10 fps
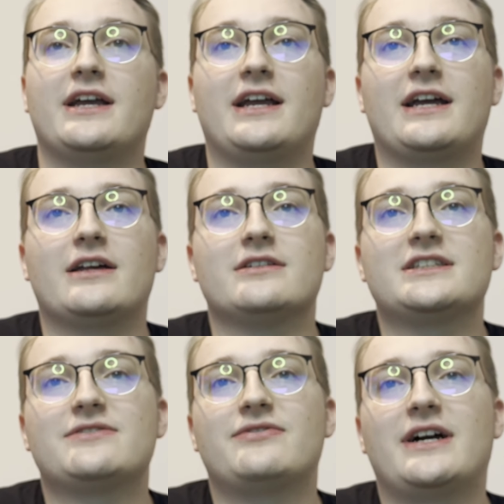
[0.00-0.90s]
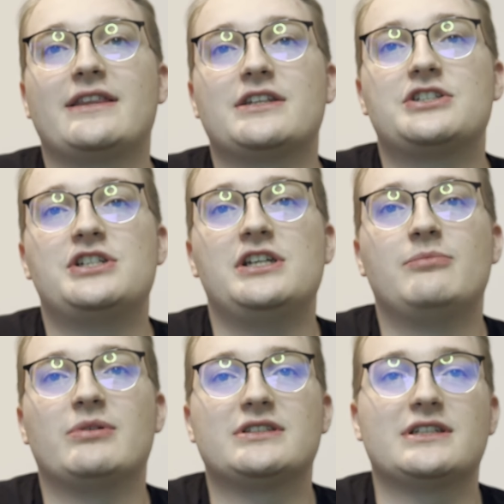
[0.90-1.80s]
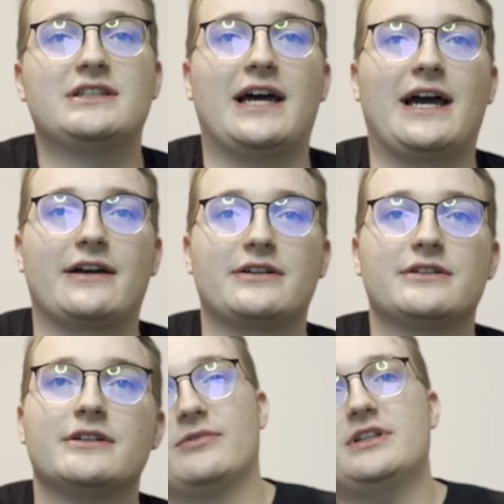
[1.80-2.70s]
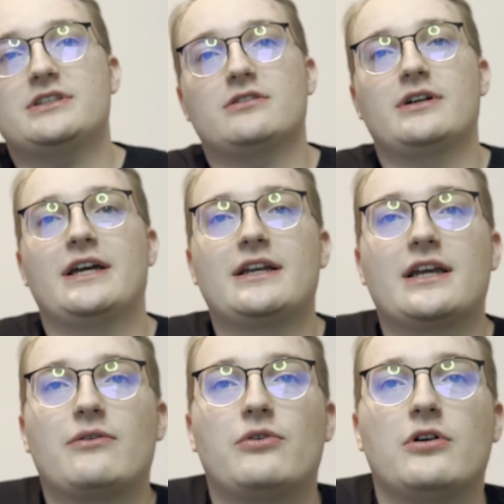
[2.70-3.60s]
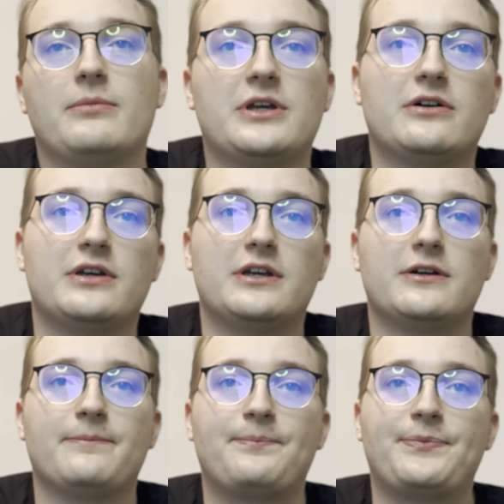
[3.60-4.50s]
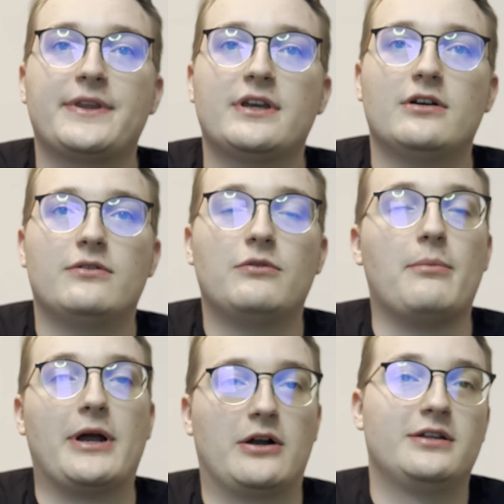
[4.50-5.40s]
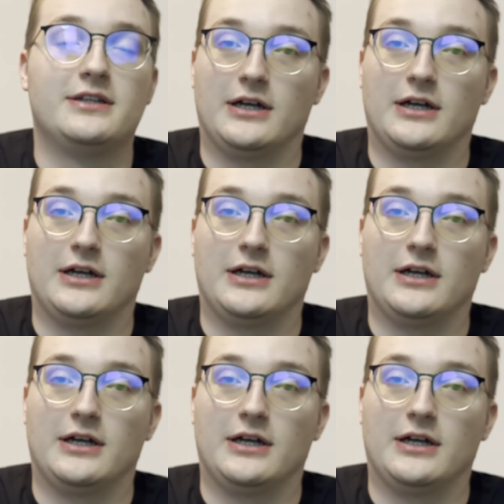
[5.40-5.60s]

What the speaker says: And let's find the cheapest attacker. Let's go ahead and get Romeo here. Romeo.